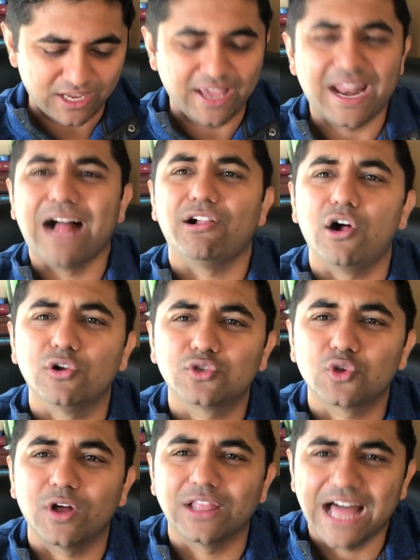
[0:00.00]
and I'll
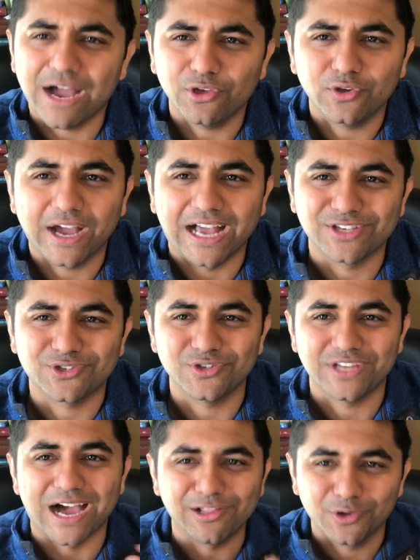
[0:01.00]
also allow you guys to
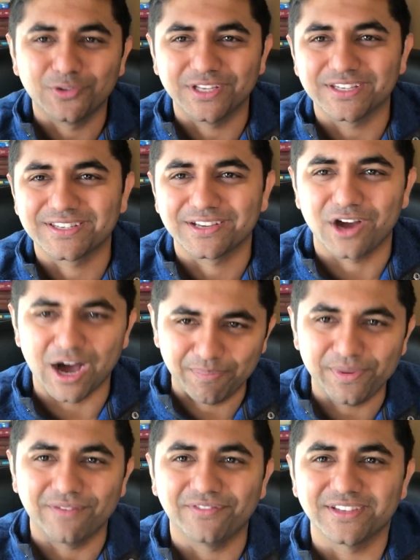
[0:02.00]
download this
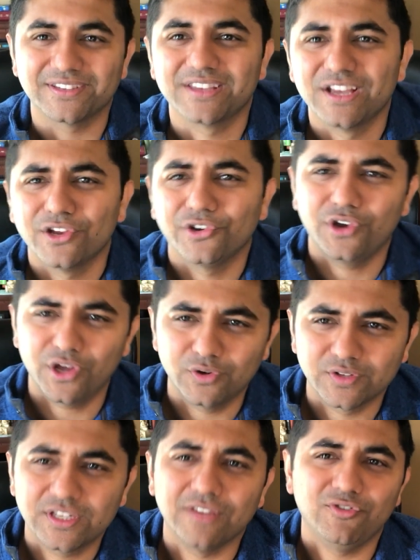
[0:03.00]
copy of this
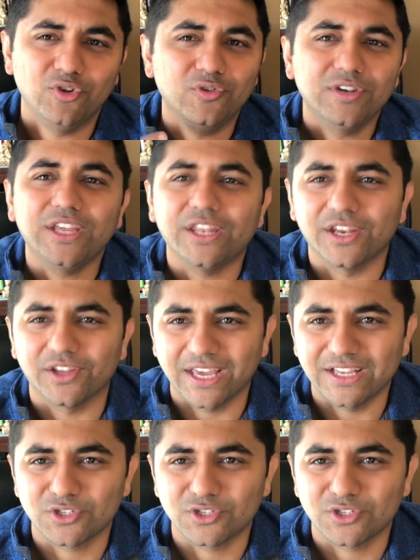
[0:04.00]
notes if you need it, okay?